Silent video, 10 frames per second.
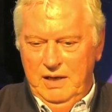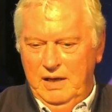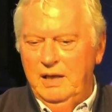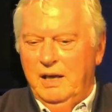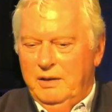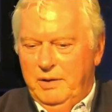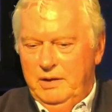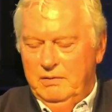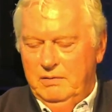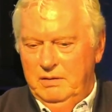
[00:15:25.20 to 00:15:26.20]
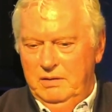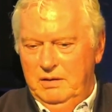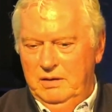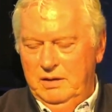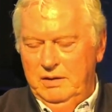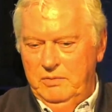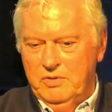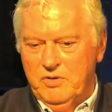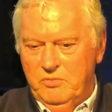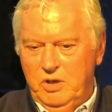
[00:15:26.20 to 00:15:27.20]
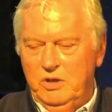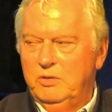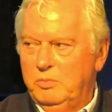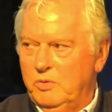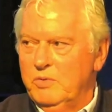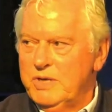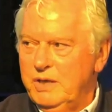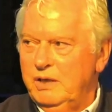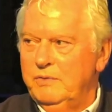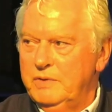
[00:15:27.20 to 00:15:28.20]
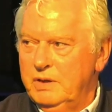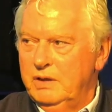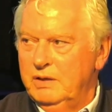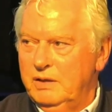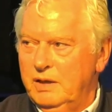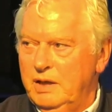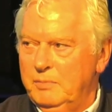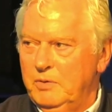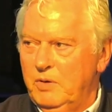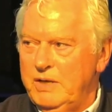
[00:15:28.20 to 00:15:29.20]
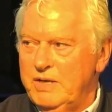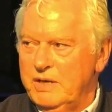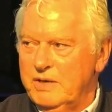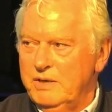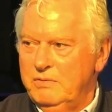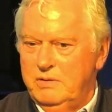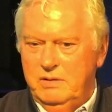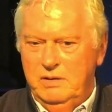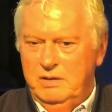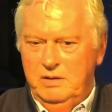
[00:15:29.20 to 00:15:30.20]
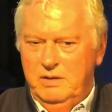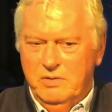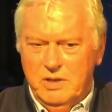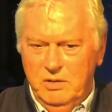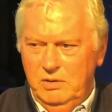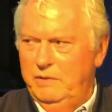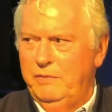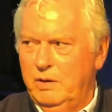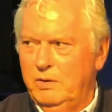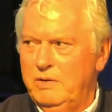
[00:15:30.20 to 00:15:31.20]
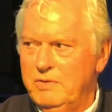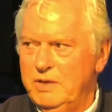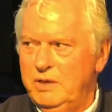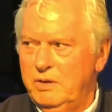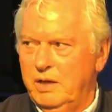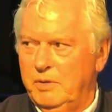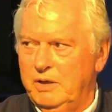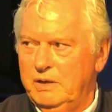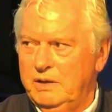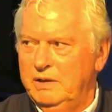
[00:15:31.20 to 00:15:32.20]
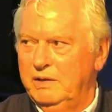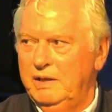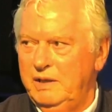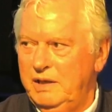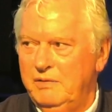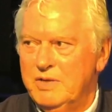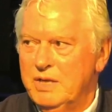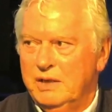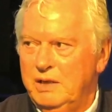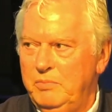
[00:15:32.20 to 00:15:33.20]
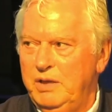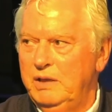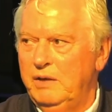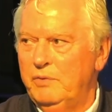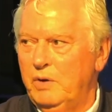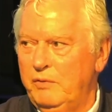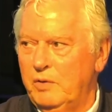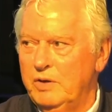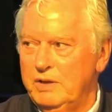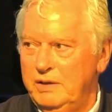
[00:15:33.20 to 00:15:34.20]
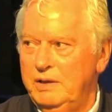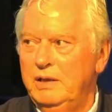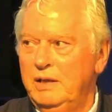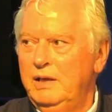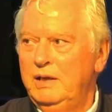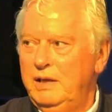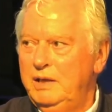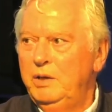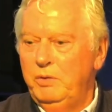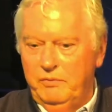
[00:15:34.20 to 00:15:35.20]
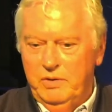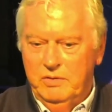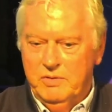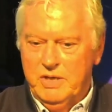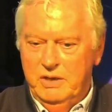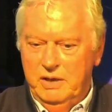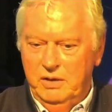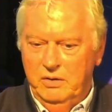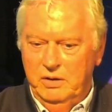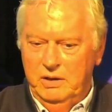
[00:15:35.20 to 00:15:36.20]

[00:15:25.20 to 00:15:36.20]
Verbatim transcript: I, I think, I think what's remarkable was that after a couple of races, you, you totally forgot he was a newcomer. Mm. You know, he, it was like he'd been there forever and he, he knew everything that was going on.